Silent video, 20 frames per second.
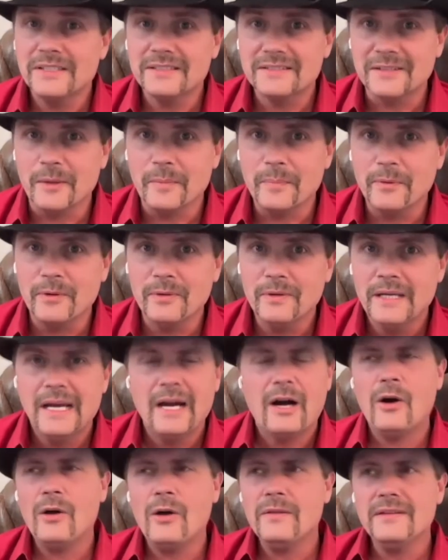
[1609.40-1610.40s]
pretty simple.
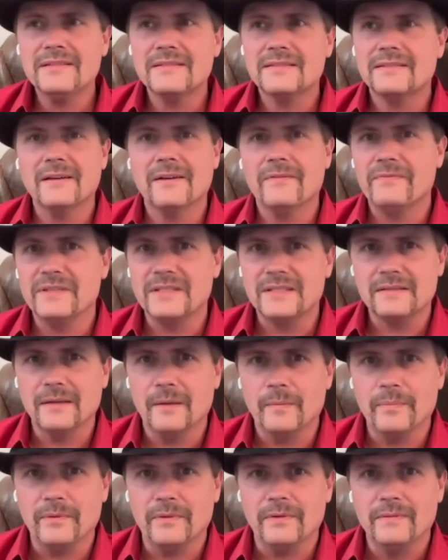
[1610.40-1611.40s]
All this stuff is
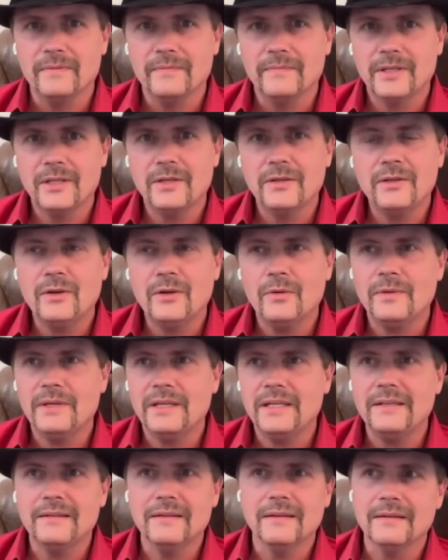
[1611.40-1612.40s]
simple. You don't
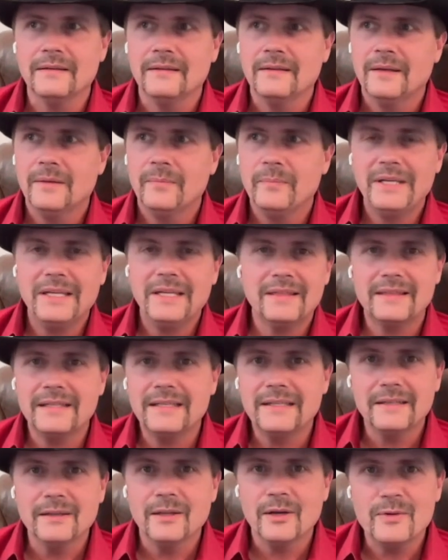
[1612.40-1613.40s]
need to be a
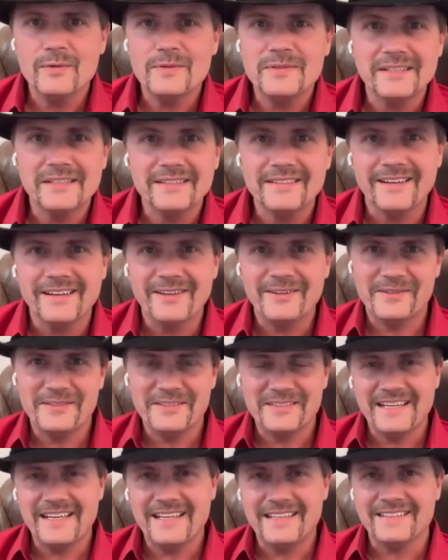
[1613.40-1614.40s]
theologian to
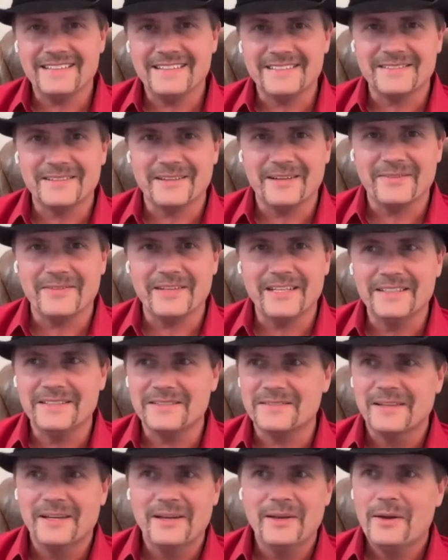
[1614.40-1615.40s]
understand this stuff.
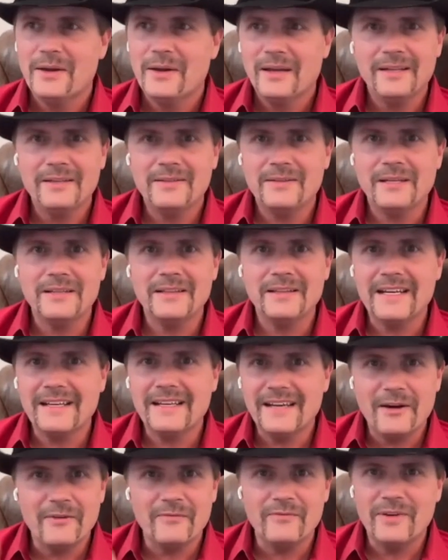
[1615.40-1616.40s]
He laid
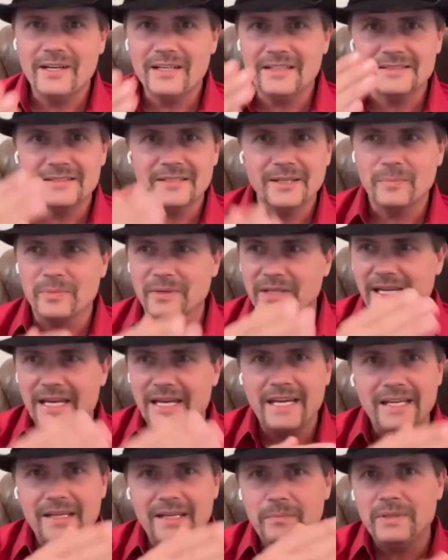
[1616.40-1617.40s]
it out very simply.
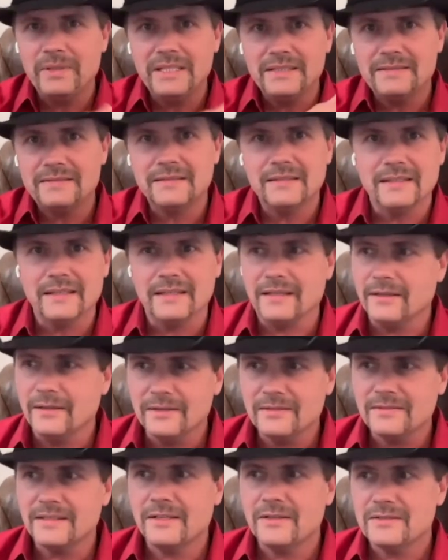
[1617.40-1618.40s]
A, B, C.
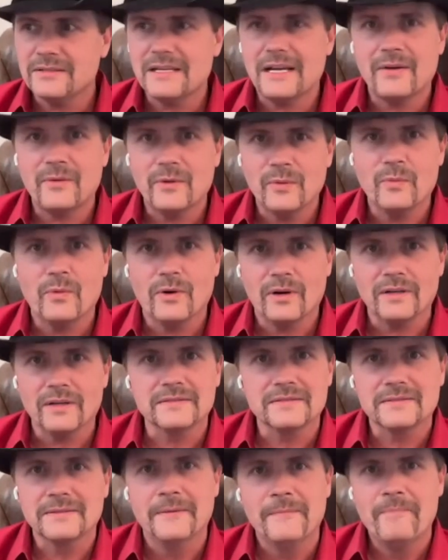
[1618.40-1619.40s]
Here's how it
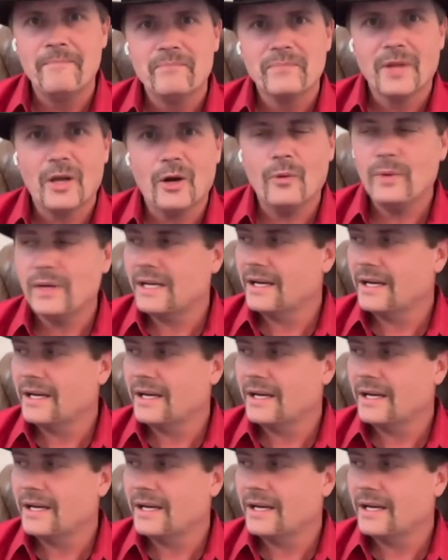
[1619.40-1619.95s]
works. All